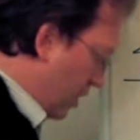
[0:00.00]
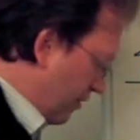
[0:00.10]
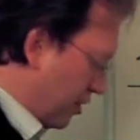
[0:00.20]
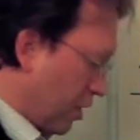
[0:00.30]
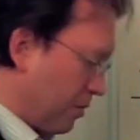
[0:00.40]

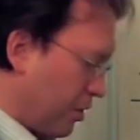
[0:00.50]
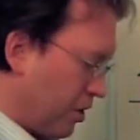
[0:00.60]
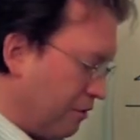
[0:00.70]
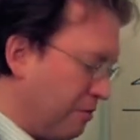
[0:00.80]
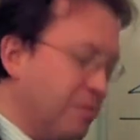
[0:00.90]
have a number
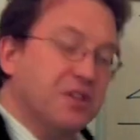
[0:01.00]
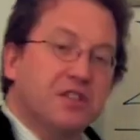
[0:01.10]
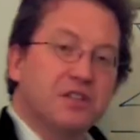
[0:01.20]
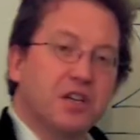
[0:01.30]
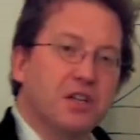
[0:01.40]
of
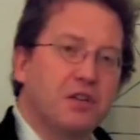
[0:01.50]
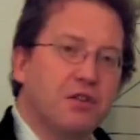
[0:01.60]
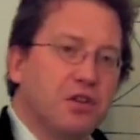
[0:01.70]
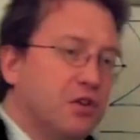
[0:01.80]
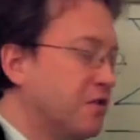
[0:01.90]
business
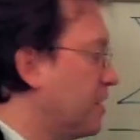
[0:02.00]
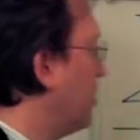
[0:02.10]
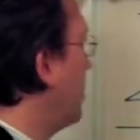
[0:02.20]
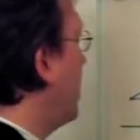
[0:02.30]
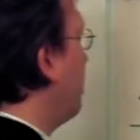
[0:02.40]
activities.
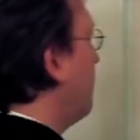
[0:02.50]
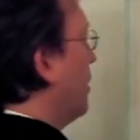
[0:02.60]
I may have